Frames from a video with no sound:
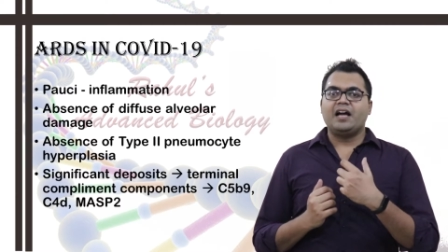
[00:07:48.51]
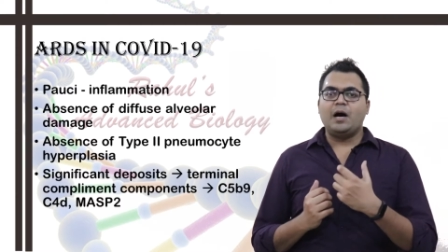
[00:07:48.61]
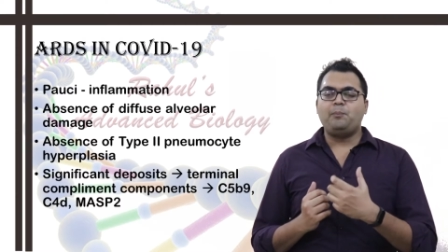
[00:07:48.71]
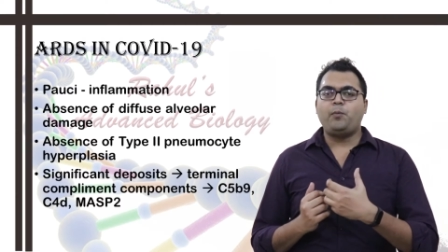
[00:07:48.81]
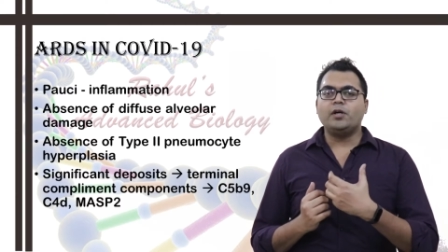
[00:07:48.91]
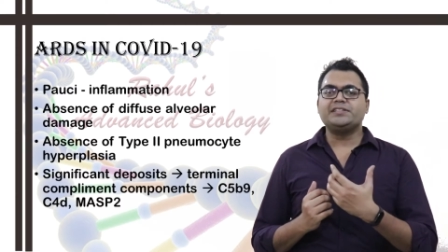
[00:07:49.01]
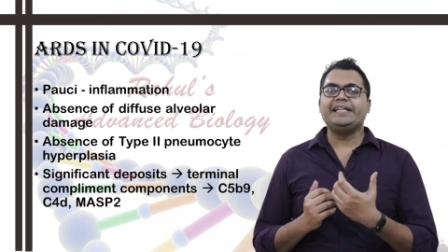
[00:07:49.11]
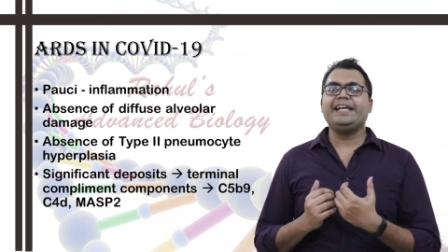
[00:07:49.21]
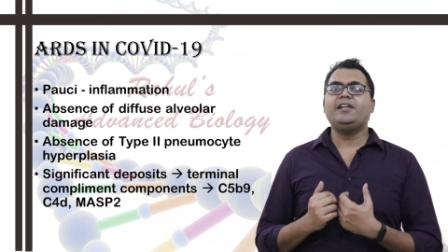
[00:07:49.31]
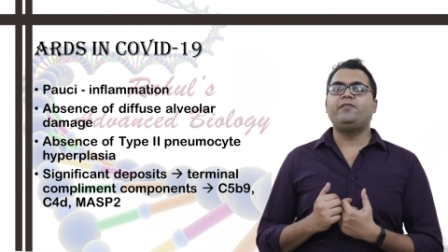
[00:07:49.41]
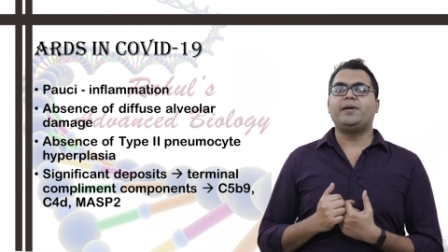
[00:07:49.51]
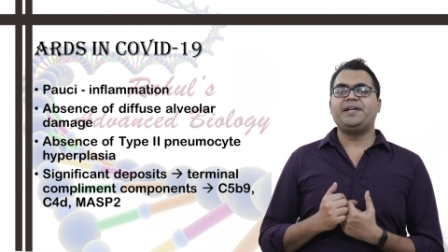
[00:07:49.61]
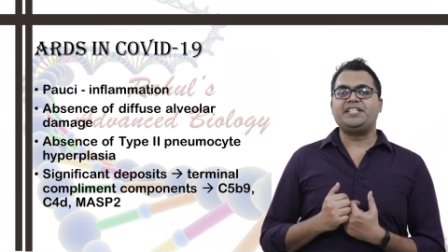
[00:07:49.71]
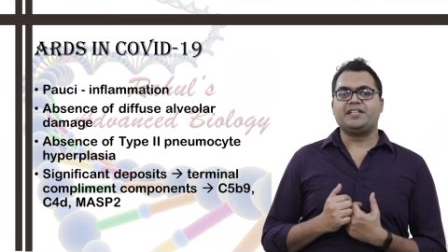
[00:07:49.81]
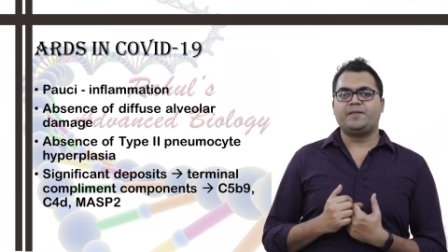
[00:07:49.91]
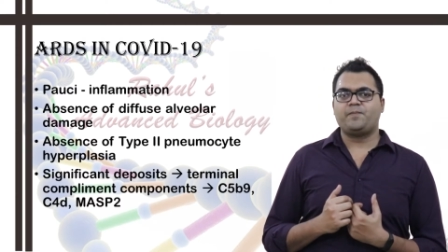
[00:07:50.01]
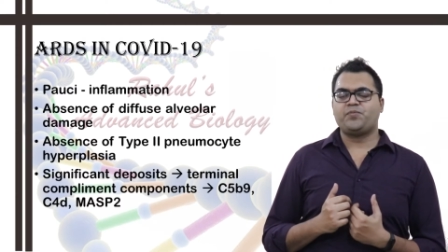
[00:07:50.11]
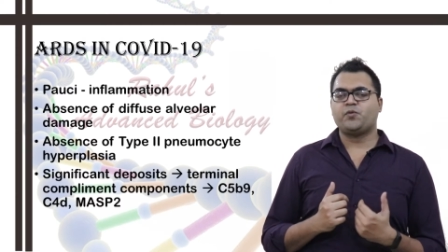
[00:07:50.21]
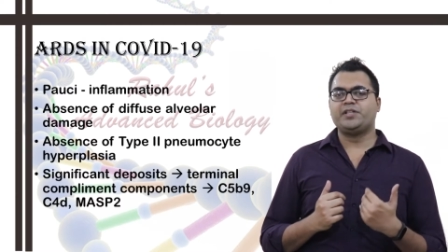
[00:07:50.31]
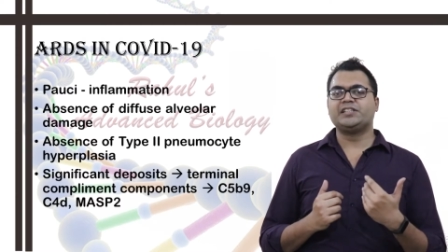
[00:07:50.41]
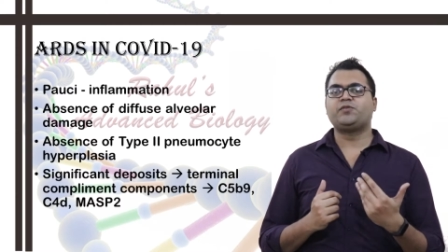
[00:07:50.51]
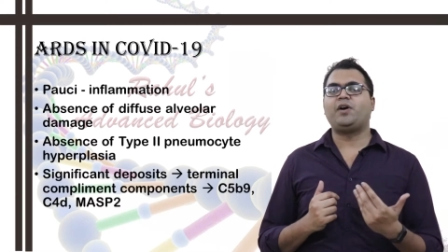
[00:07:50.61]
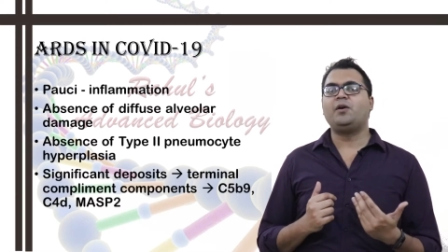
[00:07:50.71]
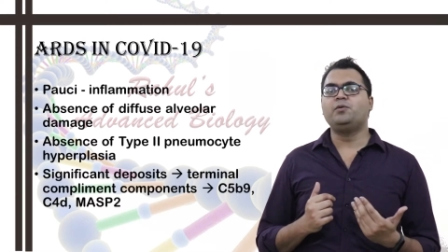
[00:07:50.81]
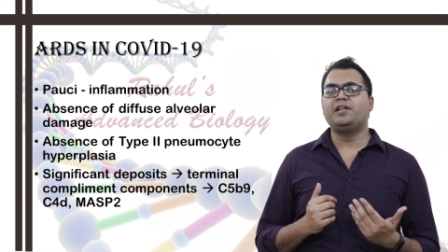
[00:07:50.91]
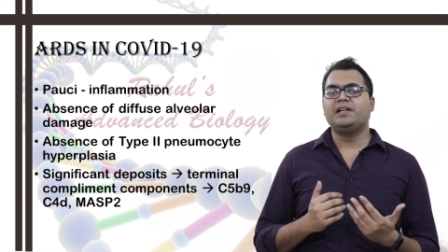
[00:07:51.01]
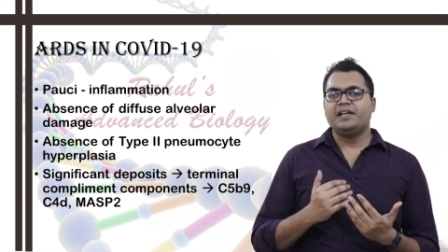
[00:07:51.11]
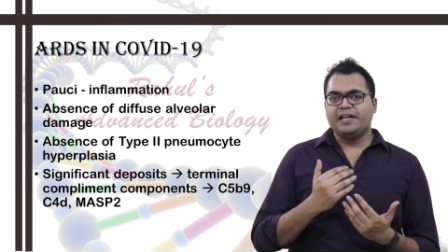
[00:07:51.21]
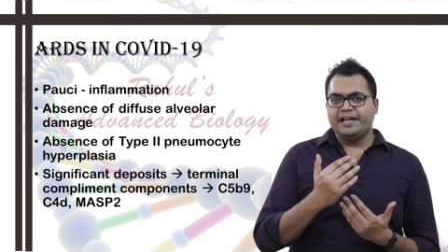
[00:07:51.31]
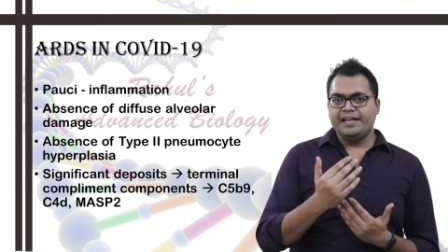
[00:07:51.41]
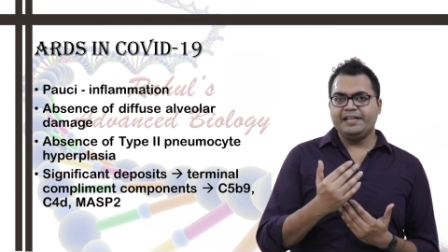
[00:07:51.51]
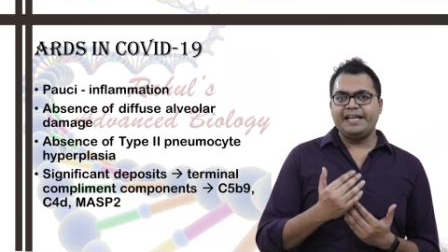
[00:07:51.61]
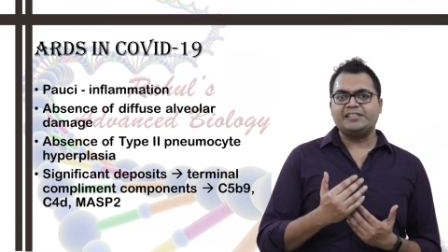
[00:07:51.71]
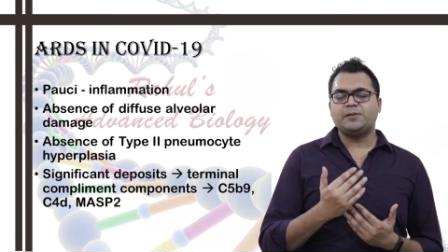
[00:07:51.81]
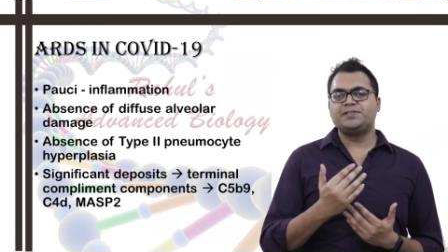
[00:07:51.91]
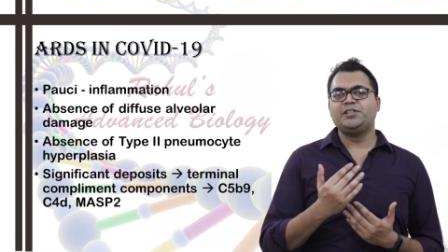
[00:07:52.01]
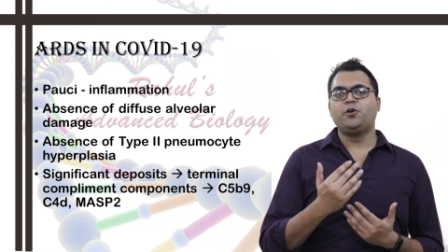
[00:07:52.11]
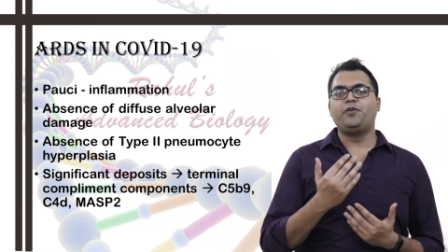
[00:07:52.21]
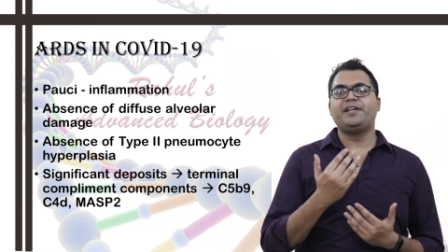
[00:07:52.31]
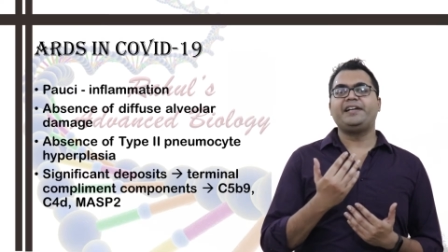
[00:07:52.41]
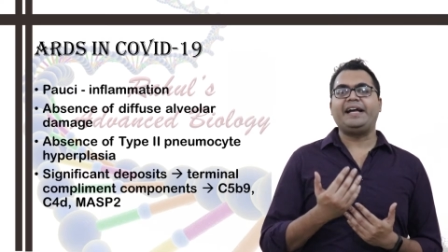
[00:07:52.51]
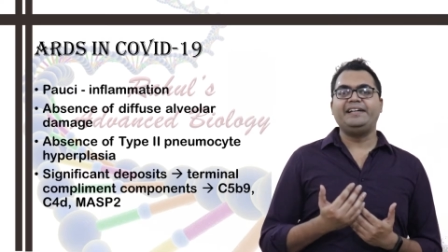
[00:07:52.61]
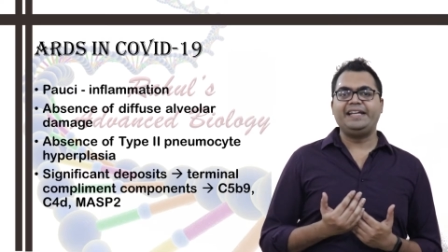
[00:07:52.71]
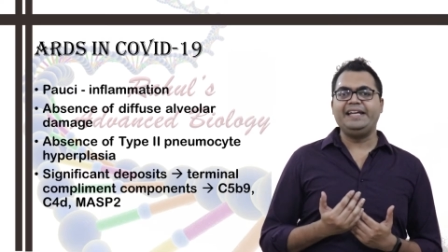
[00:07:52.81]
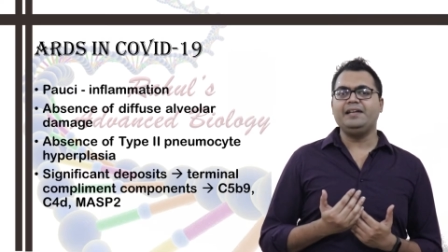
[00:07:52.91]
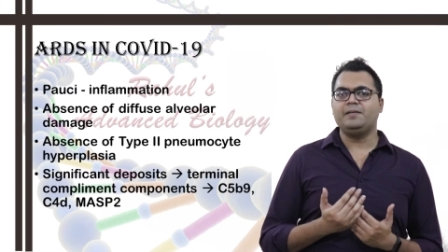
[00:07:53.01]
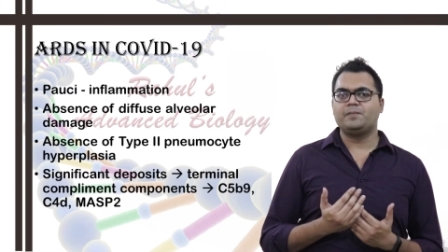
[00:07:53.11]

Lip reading: a POSI inflammation, which is found in case of COVID-19